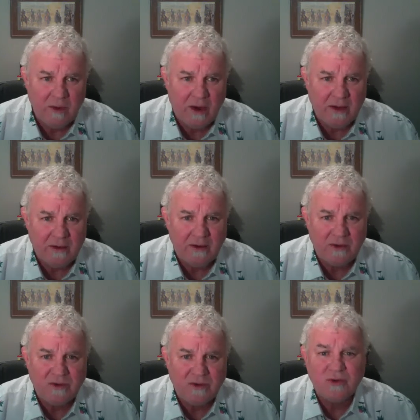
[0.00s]
The reason
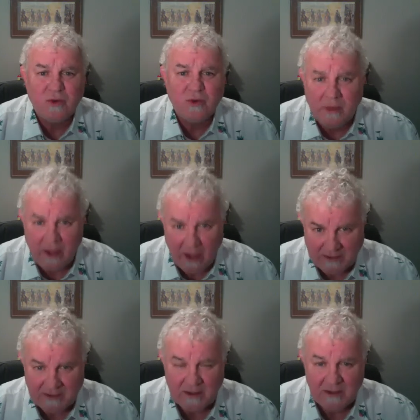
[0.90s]
we're doing these, if
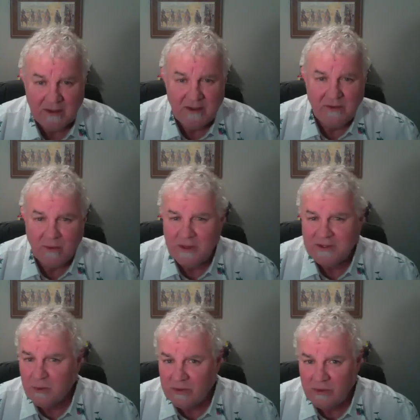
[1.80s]
you're a listener of our
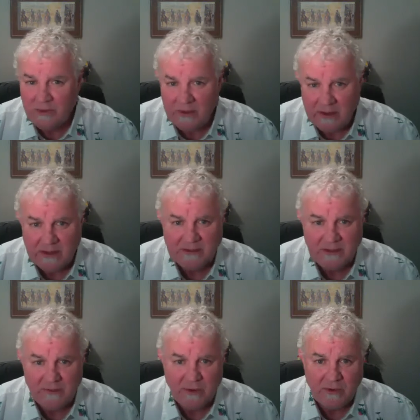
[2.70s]
podcasts,
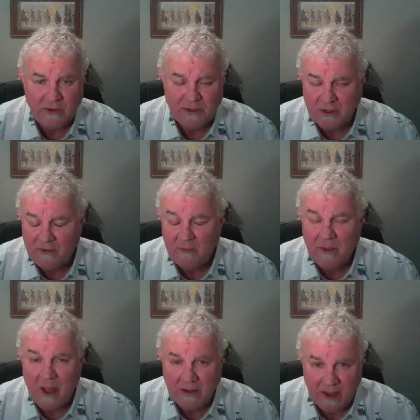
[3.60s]
obviously we're not in a
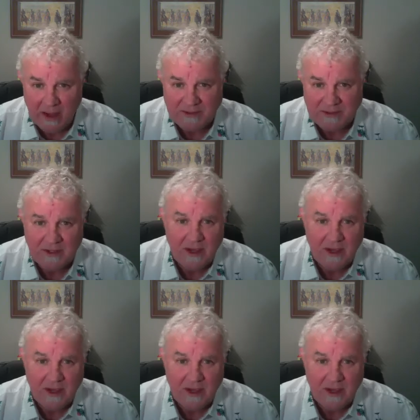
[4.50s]
studio.